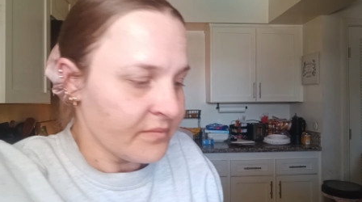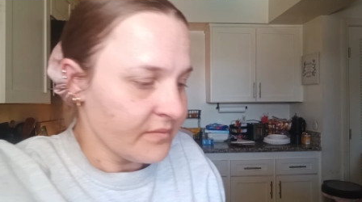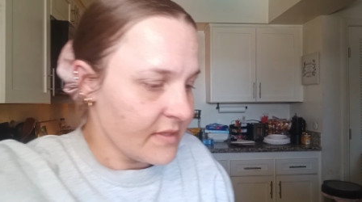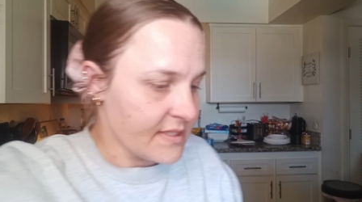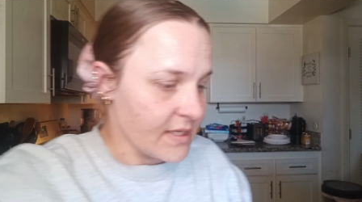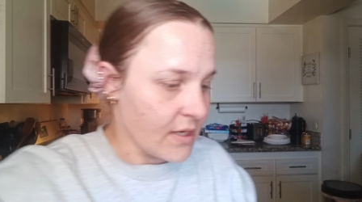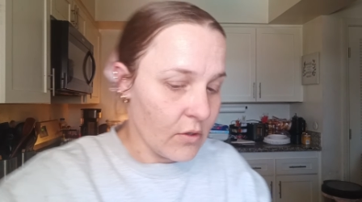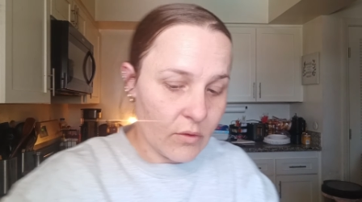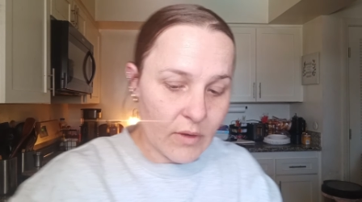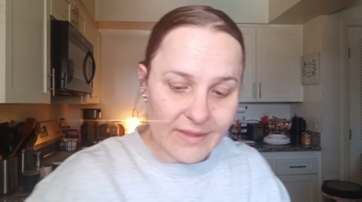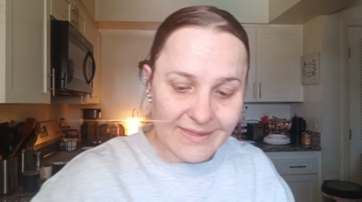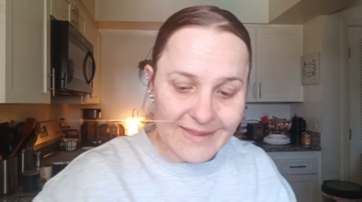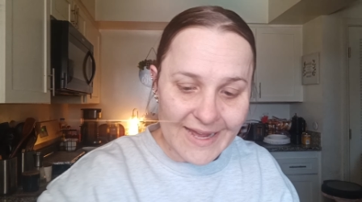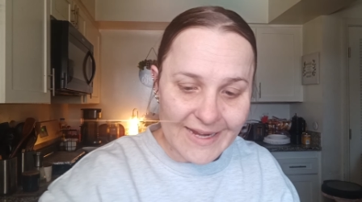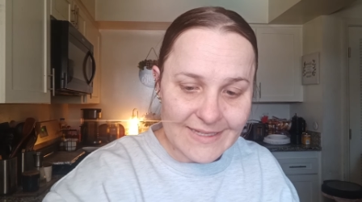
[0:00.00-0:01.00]
So
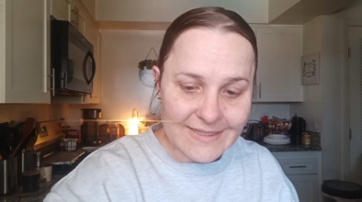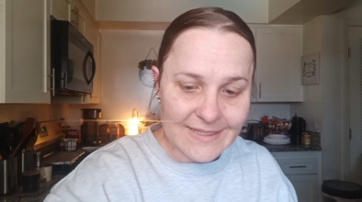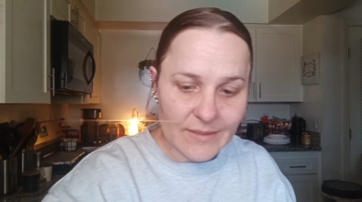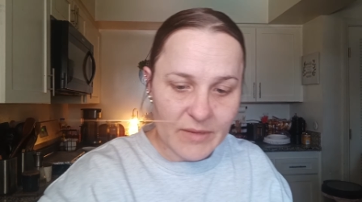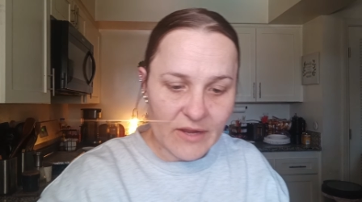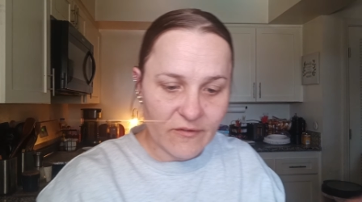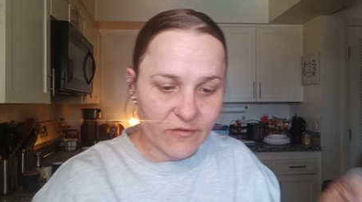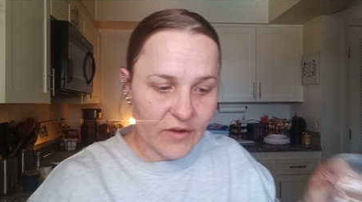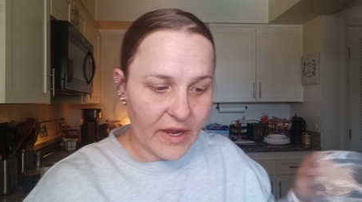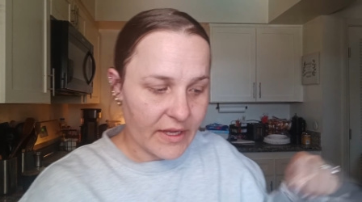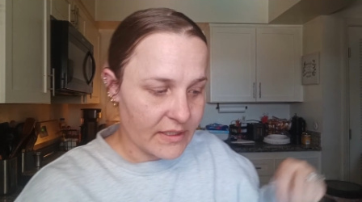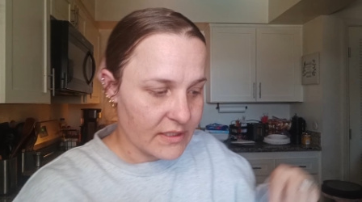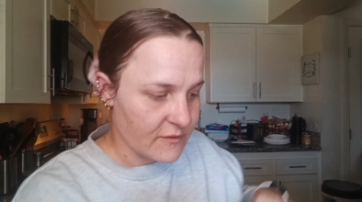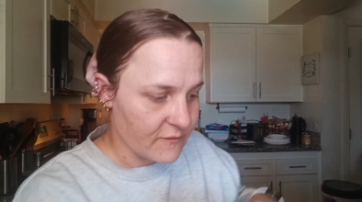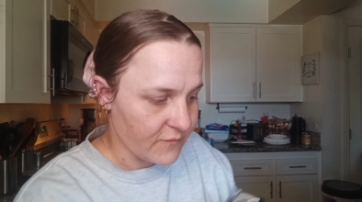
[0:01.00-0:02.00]
that is it, my
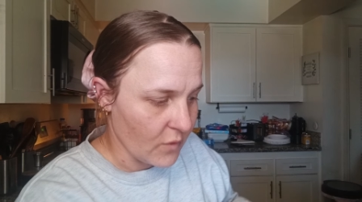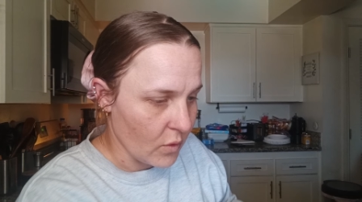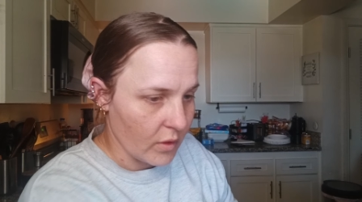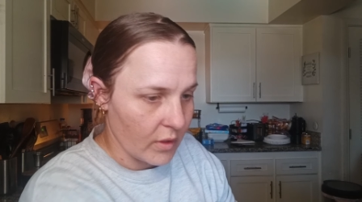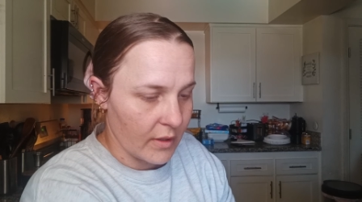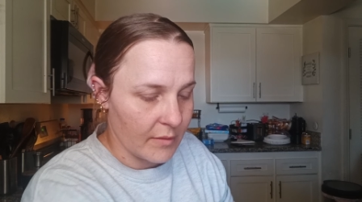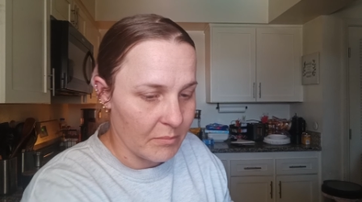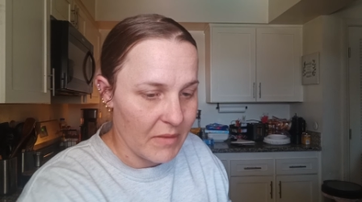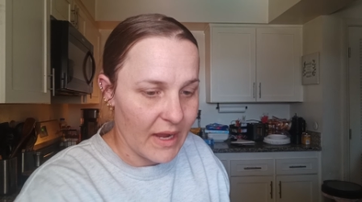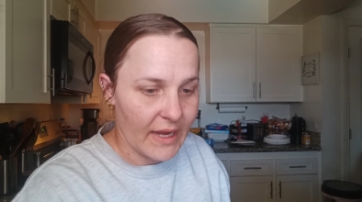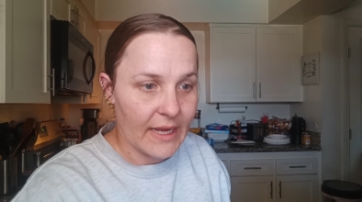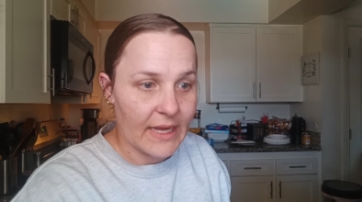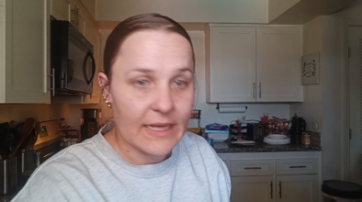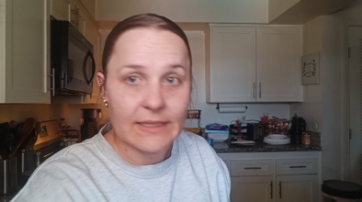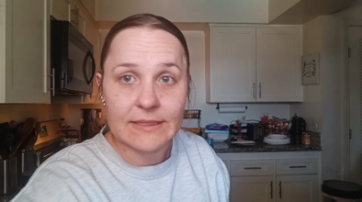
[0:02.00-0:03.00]
friends, for
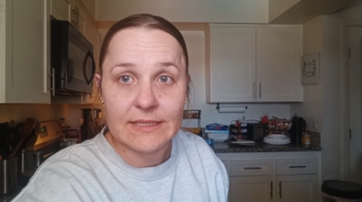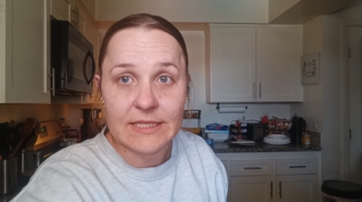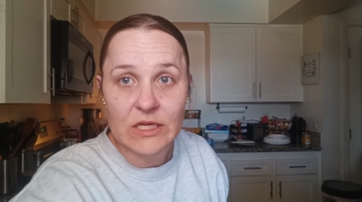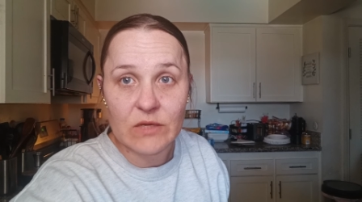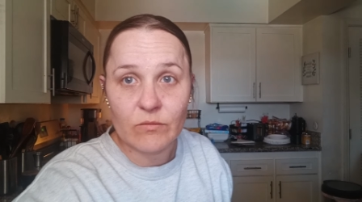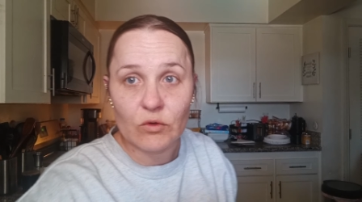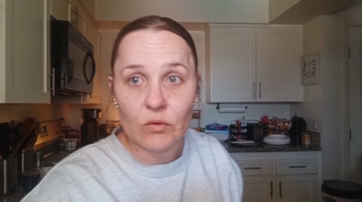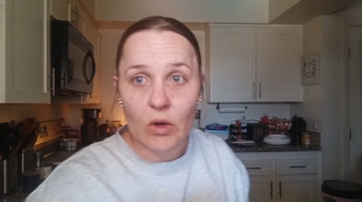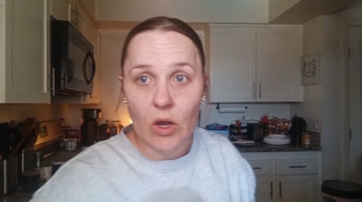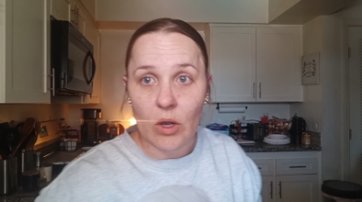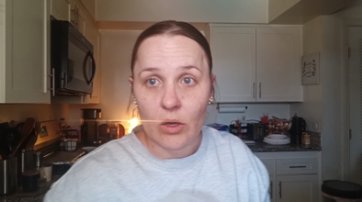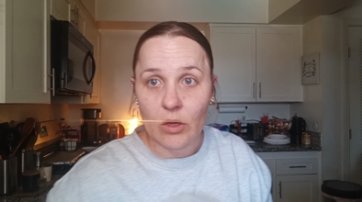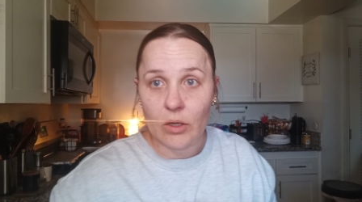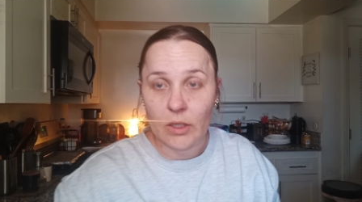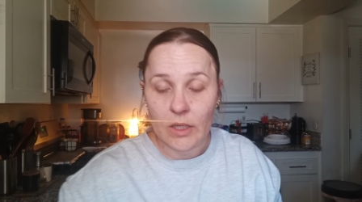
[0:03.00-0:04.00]
my Temu
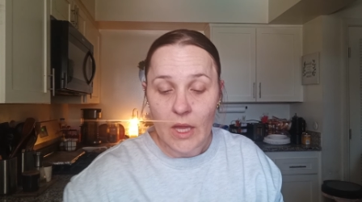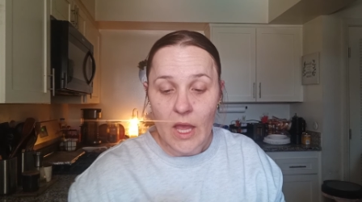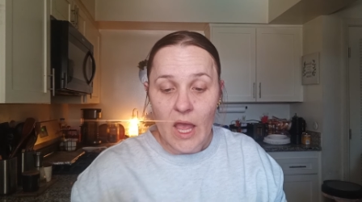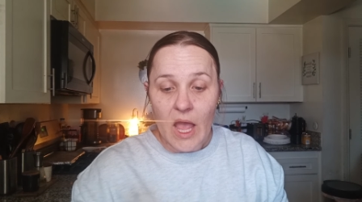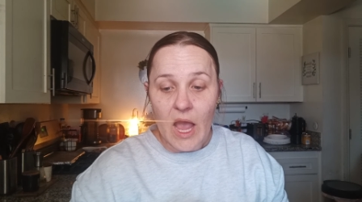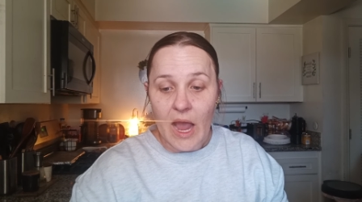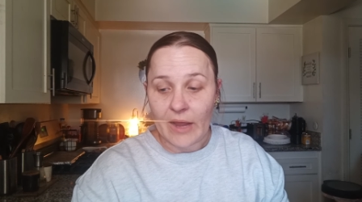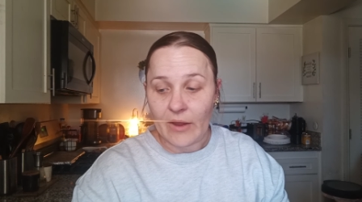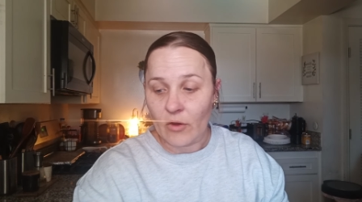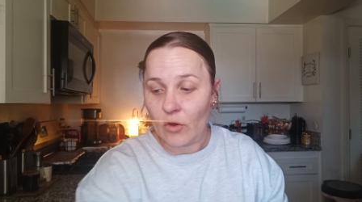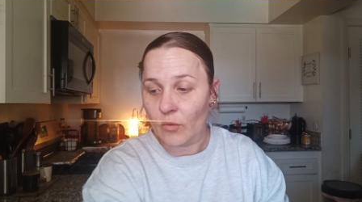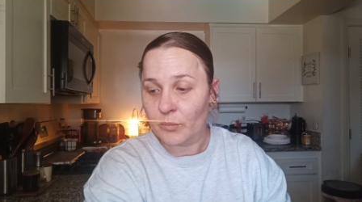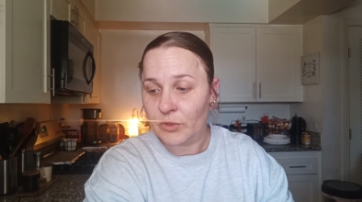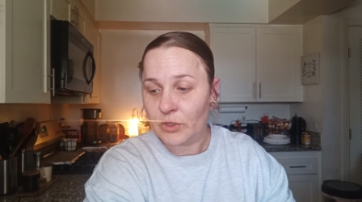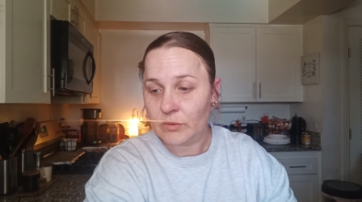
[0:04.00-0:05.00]
haul. I
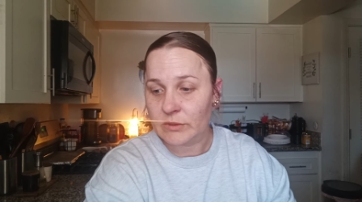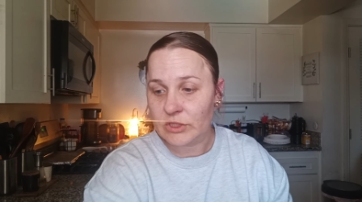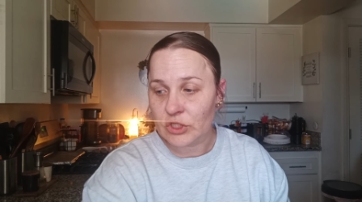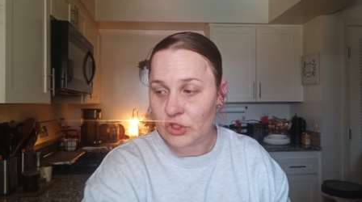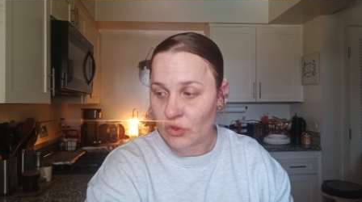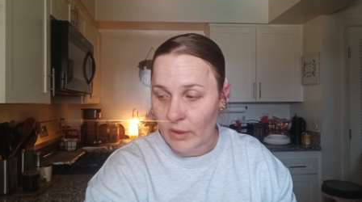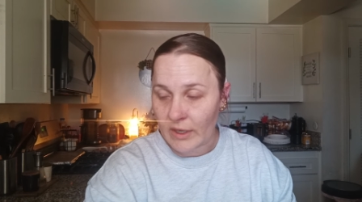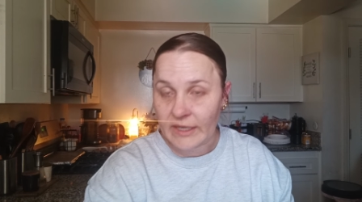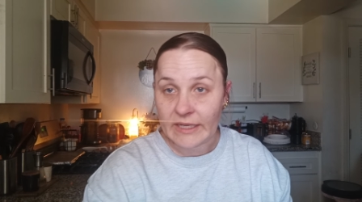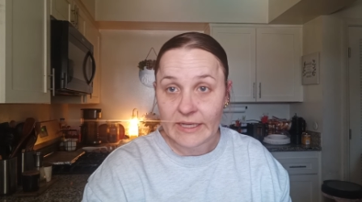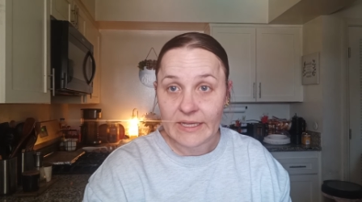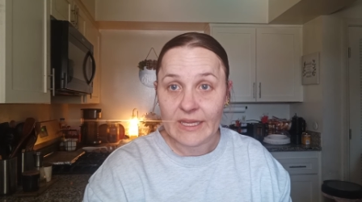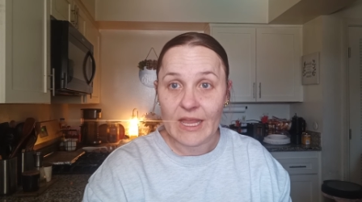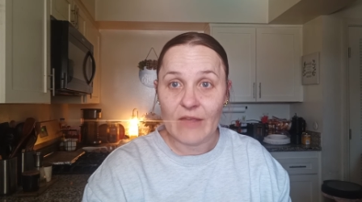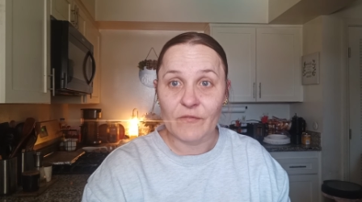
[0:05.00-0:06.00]
hope you enjoyed
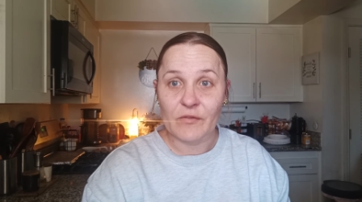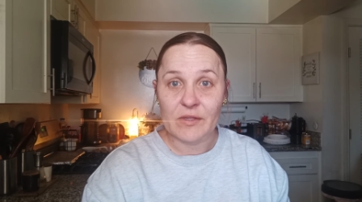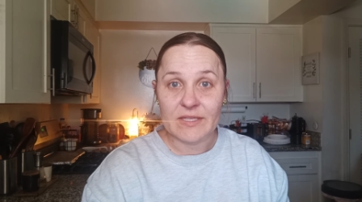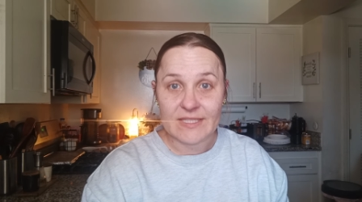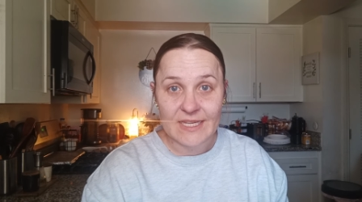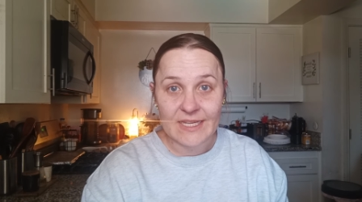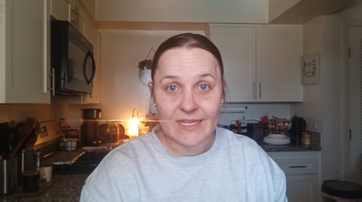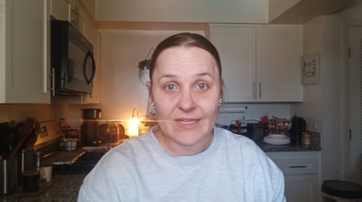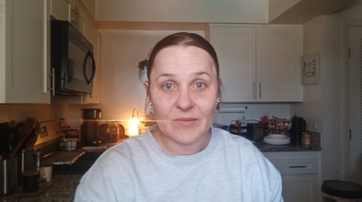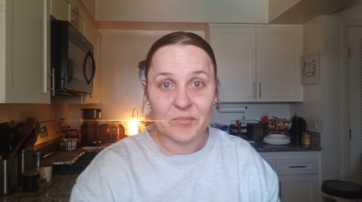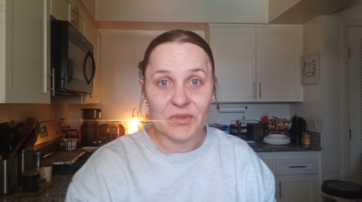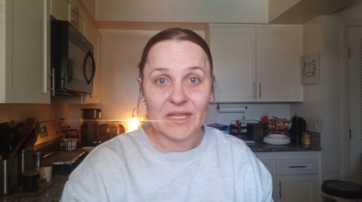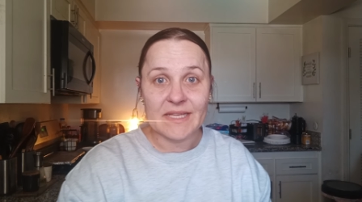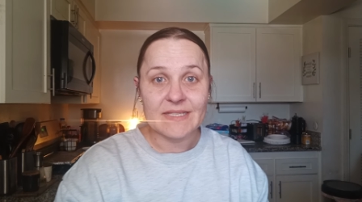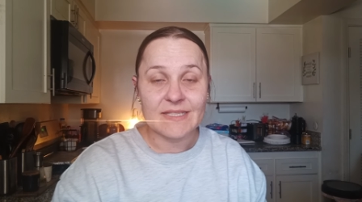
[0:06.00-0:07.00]
it. If you did,
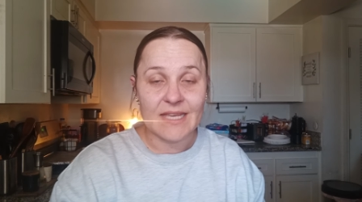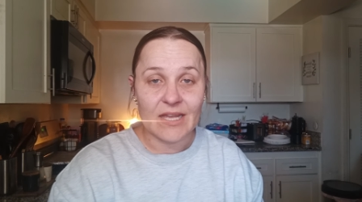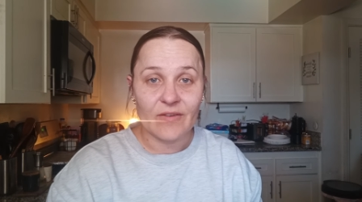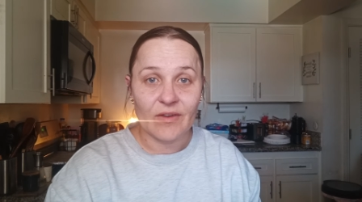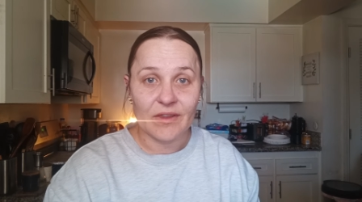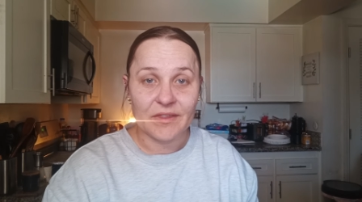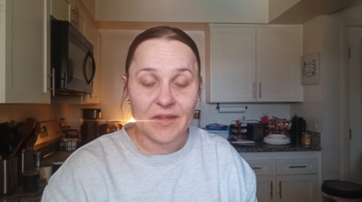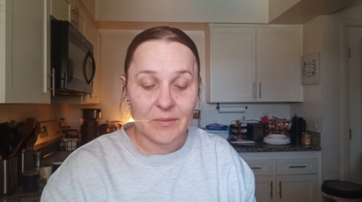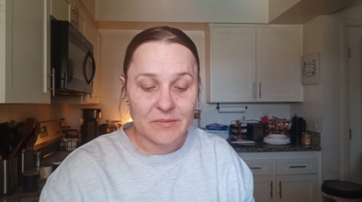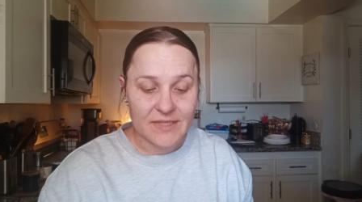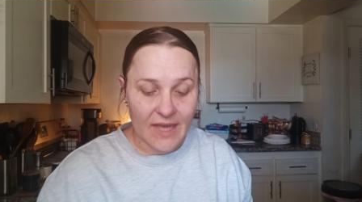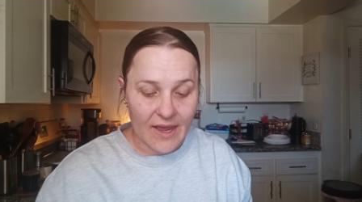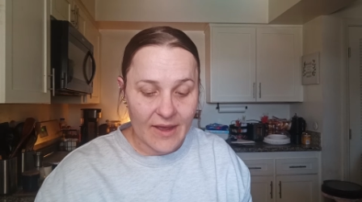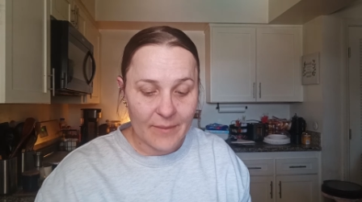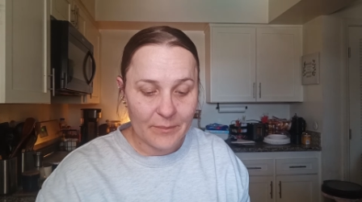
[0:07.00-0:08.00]
please give it a thumbs
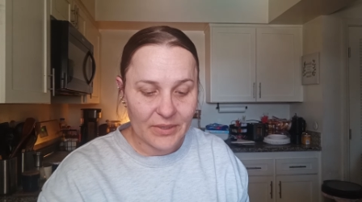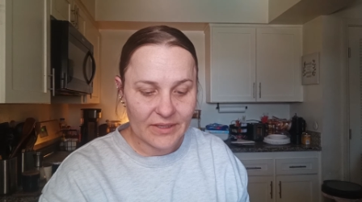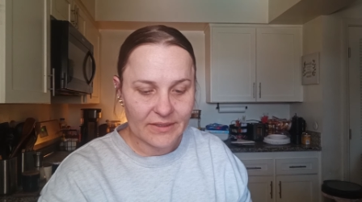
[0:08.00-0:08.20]
up